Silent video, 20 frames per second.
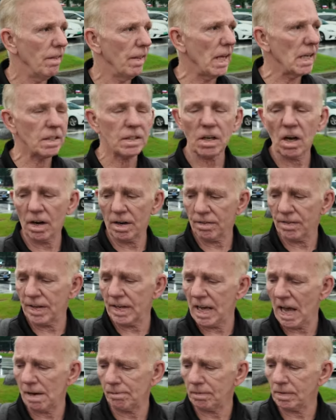that kind of
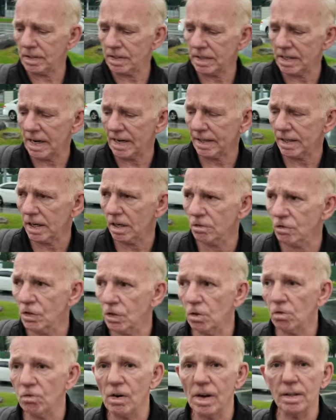thing happens in any
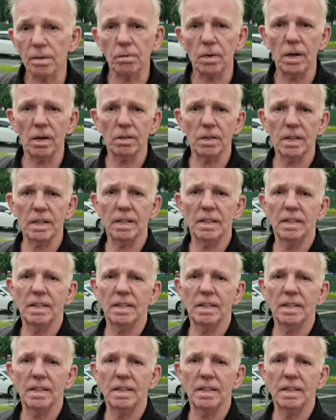country all around the world.